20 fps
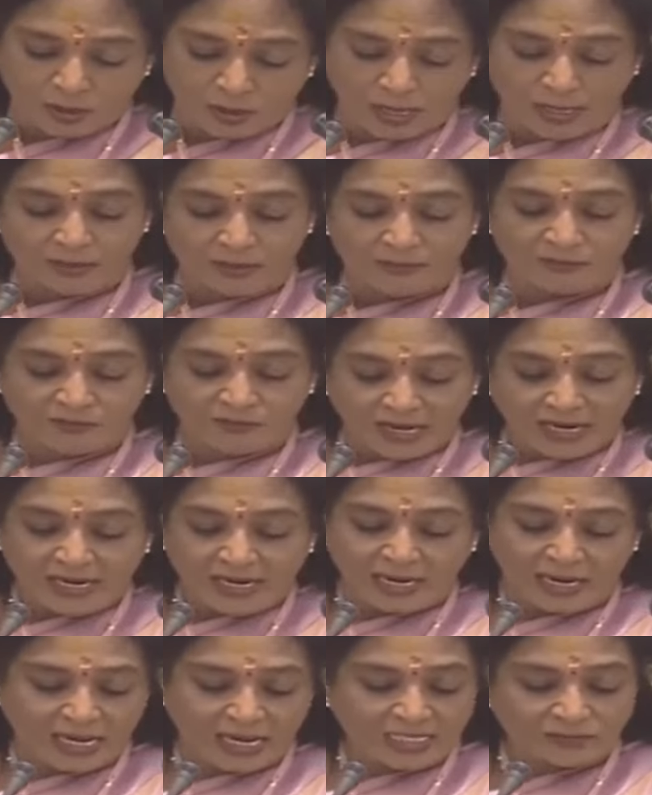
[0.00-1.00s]
and
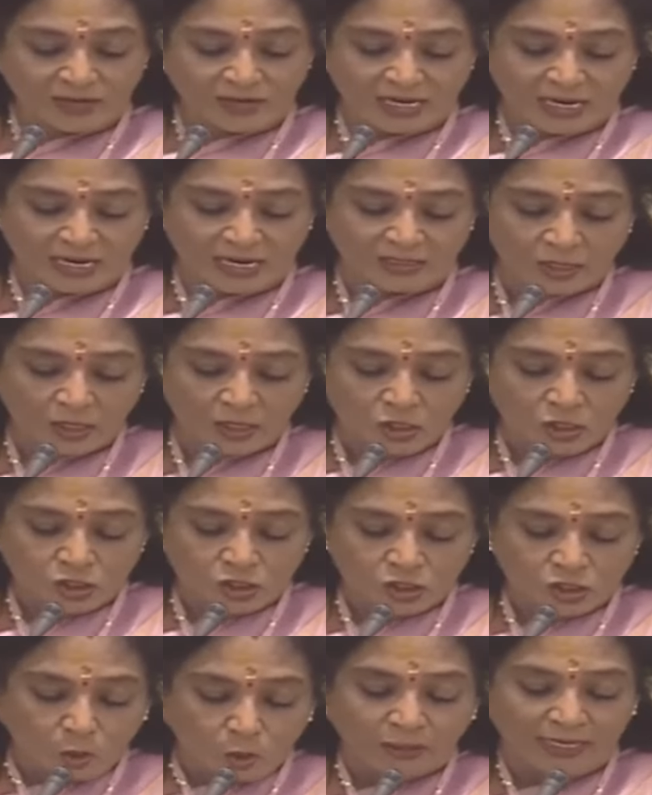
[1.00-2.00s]
well as well as
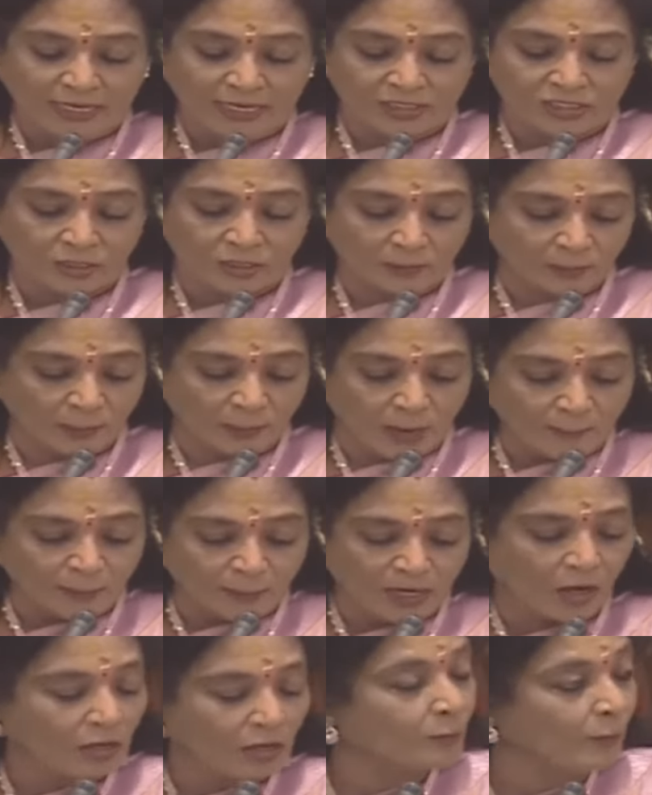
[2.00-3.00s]
storage,
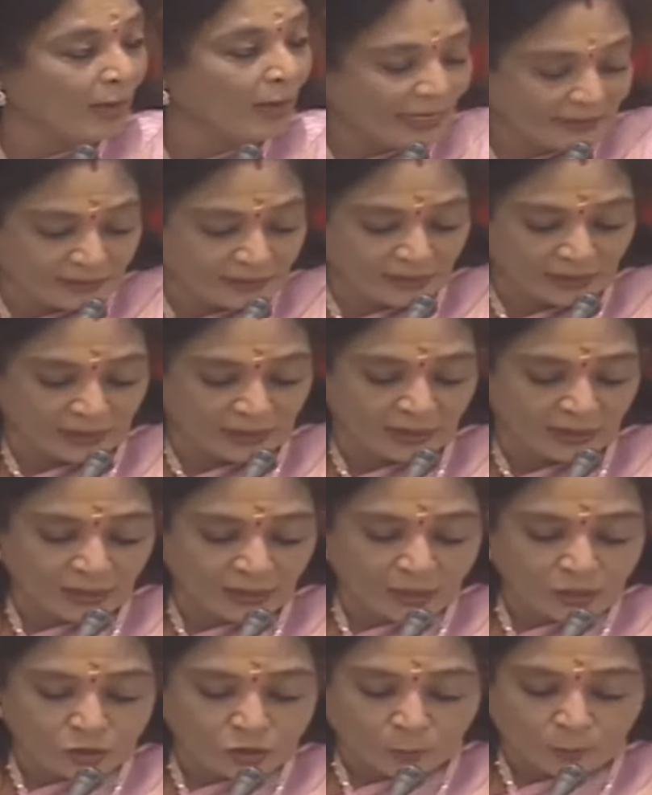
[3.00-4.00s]
pumped or battery
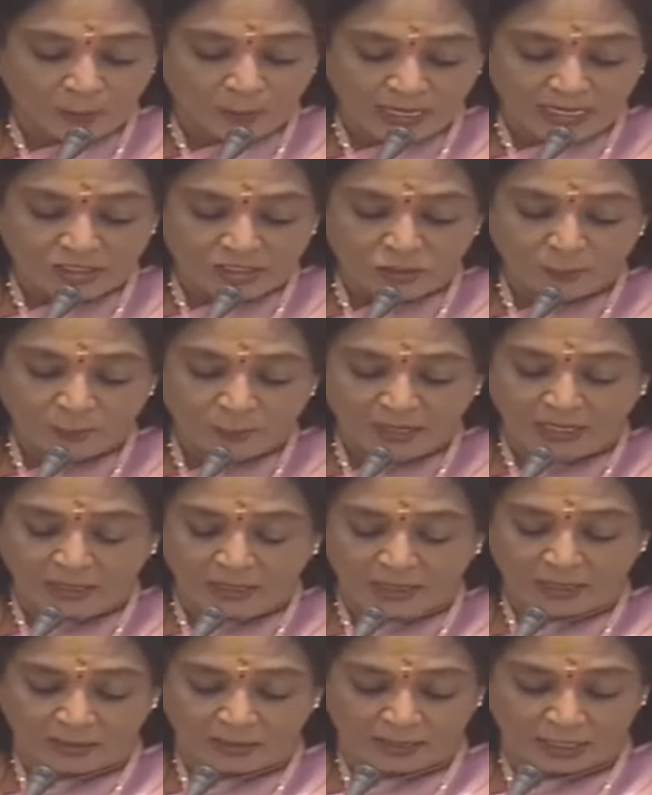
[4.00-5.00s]
to meet
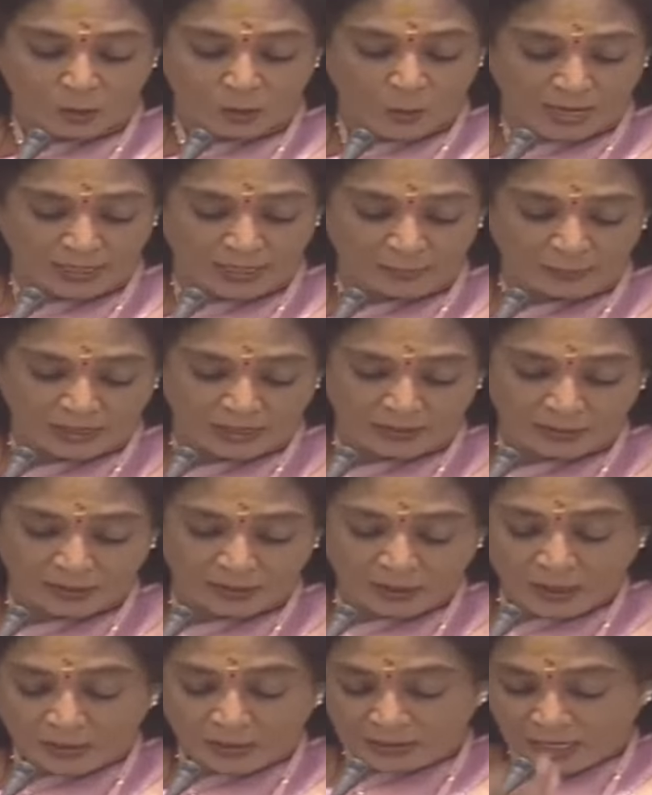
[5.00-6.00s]
peak requirement
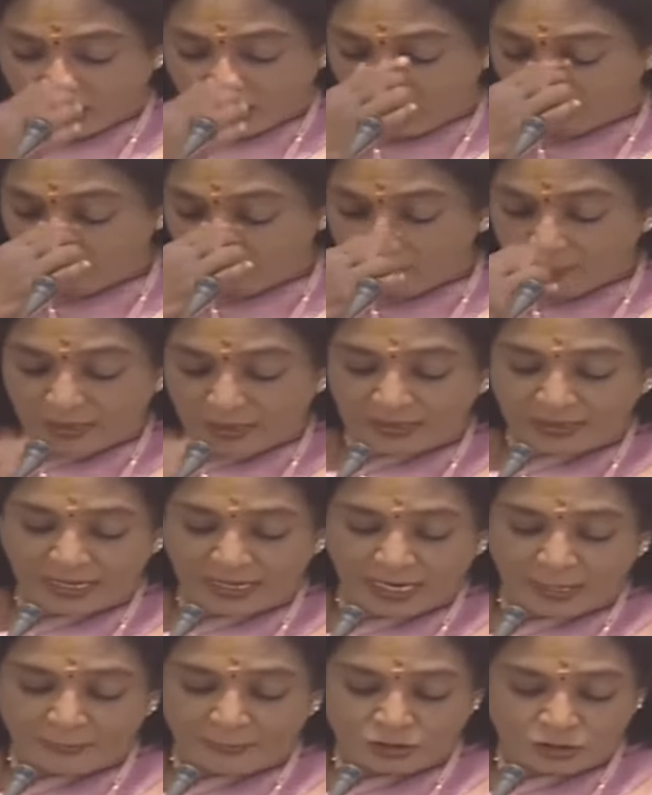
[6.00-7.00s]
the government
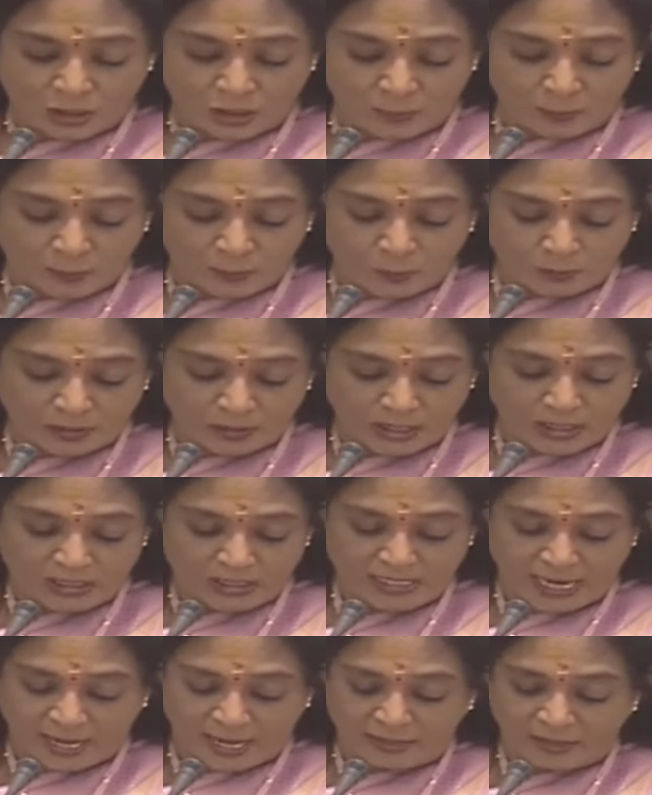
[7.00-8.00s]
aims to improve the
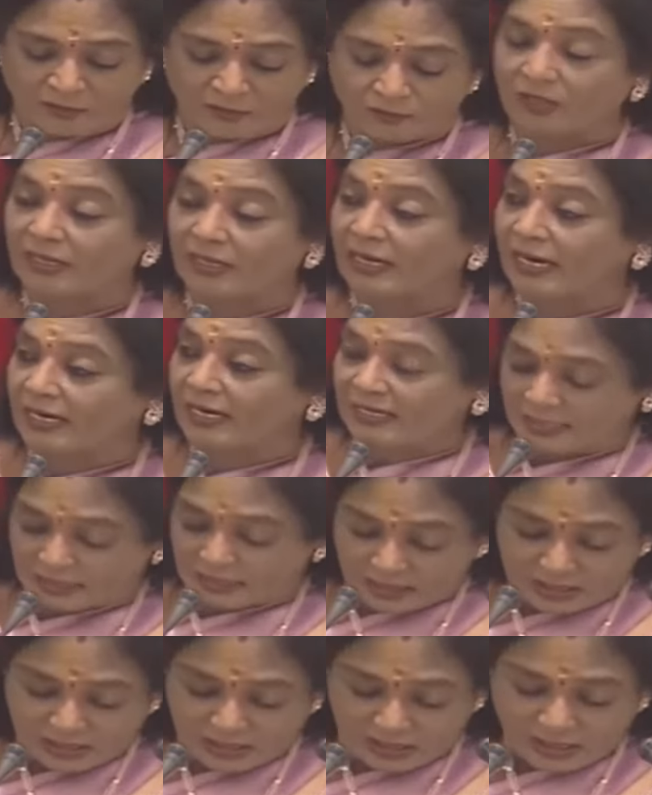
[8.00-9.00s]
share of green
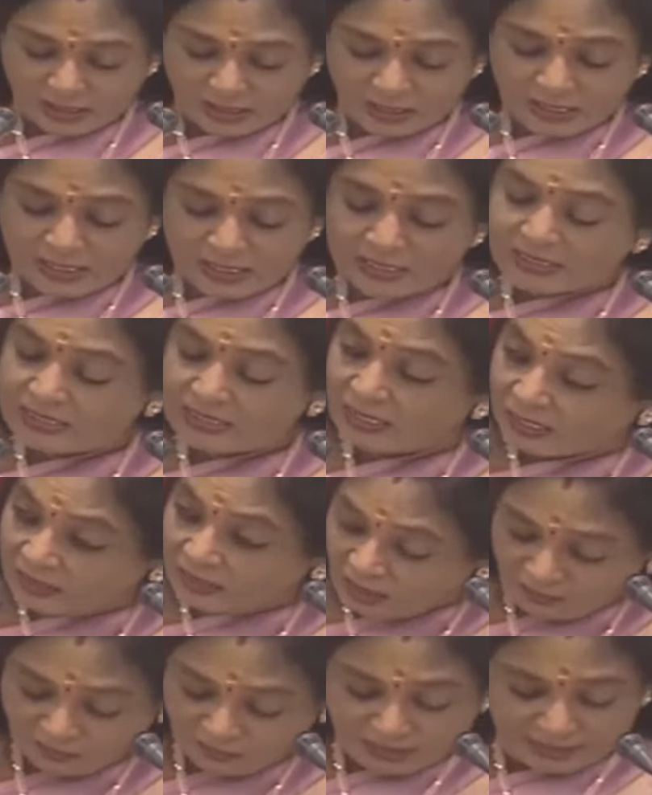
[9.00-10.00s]
energy
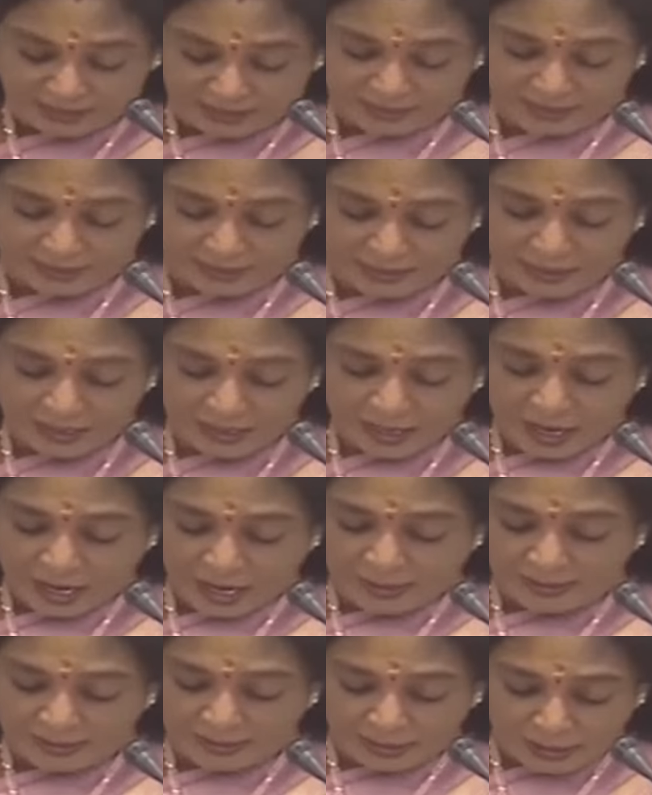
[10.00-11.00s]
significantly
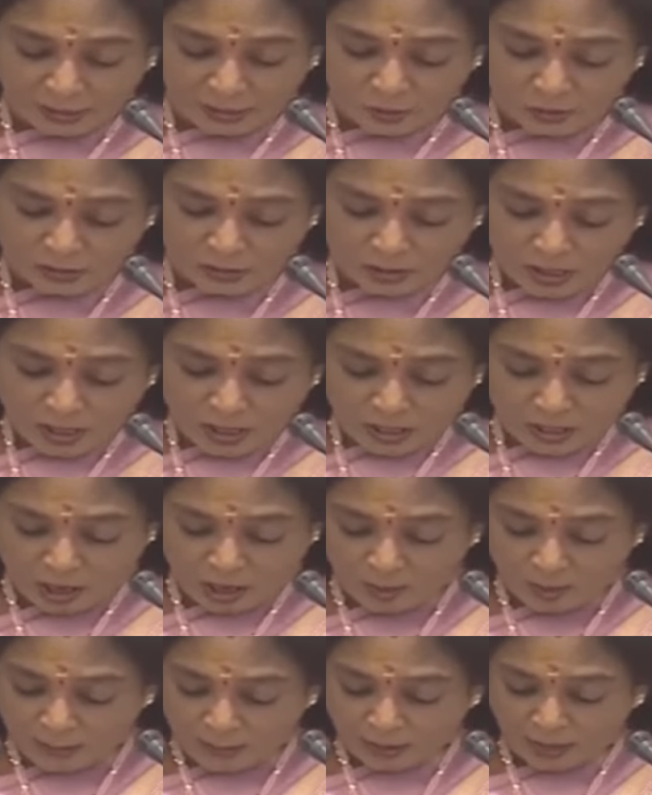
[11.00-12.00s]
and reduce
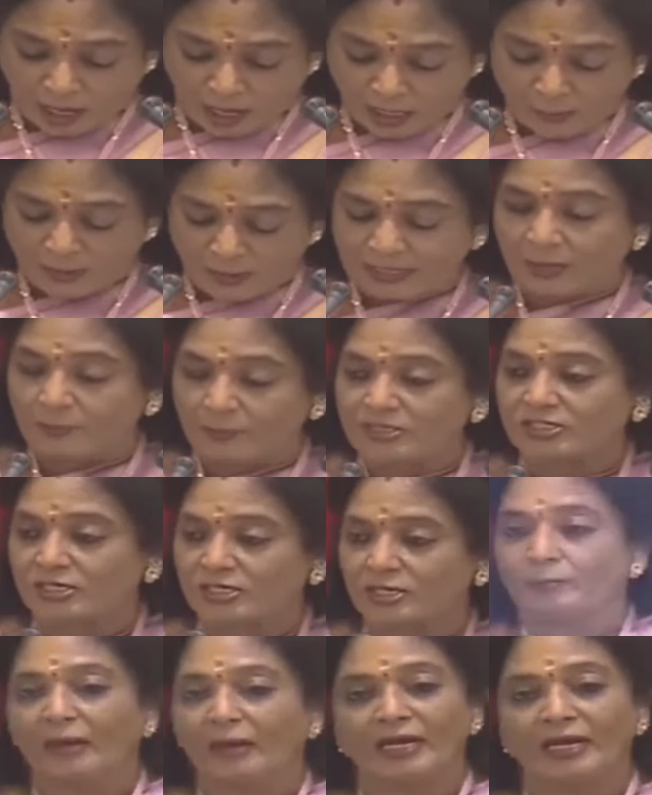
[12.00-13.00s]
carb carbon
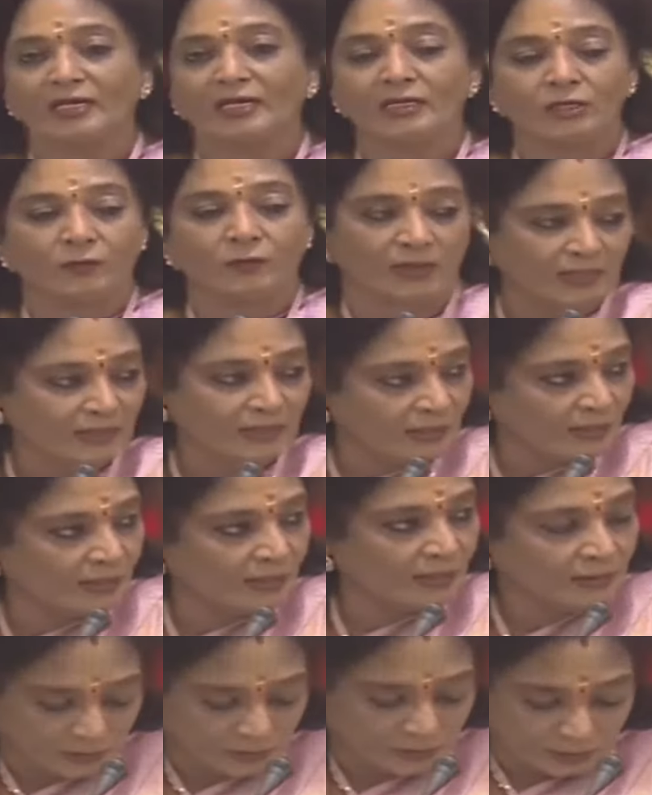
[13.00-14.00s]
emission by
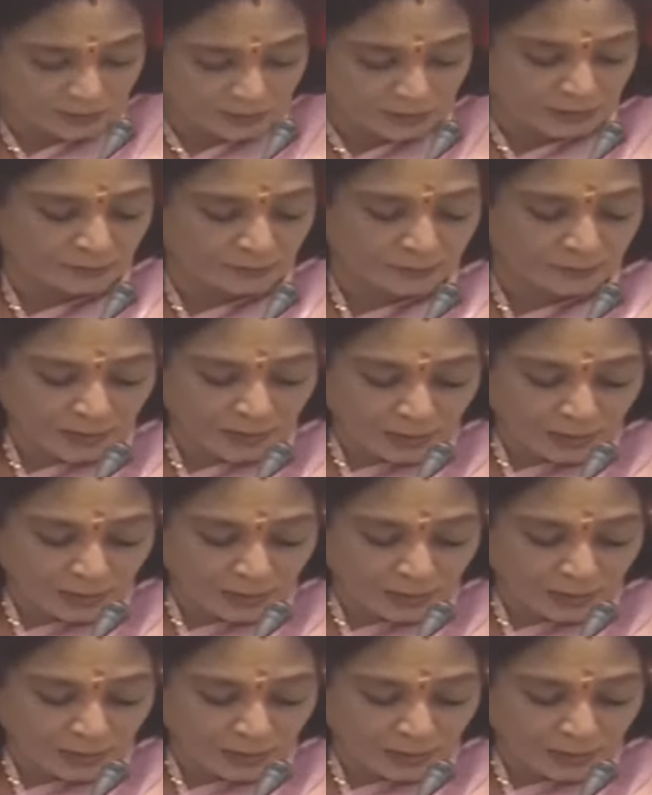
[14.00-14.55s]
2030.